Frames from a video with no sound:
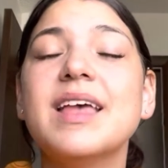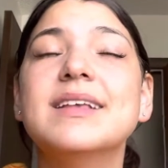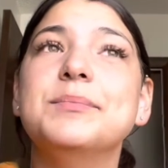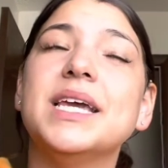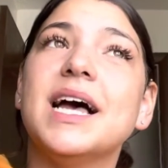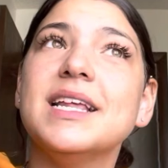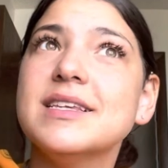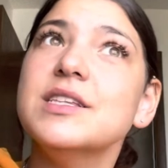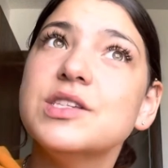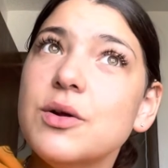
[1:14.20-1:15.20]
Because
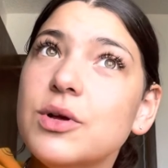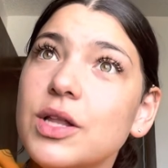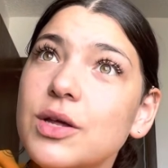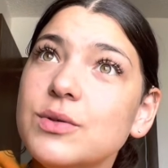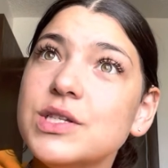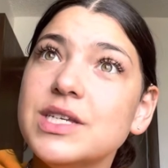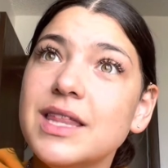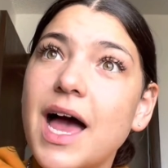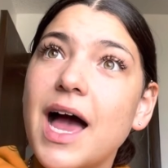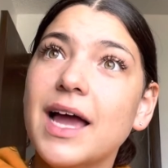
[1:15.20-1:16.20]
it's so close to
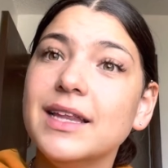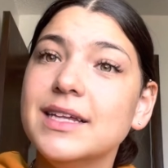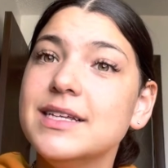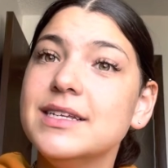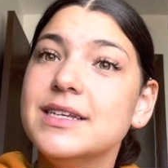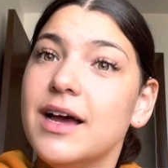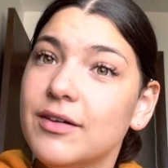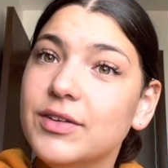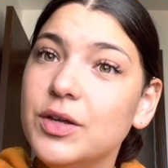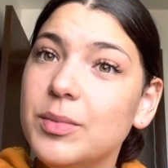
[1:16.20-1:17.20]
the island
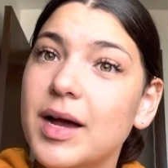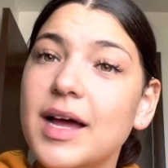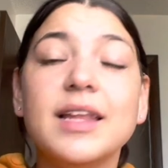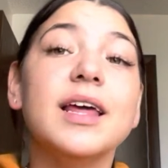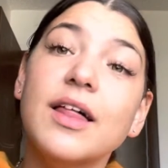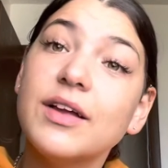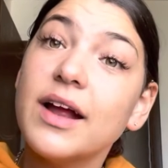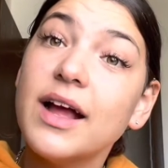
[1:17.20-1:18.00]
of Cuba and the other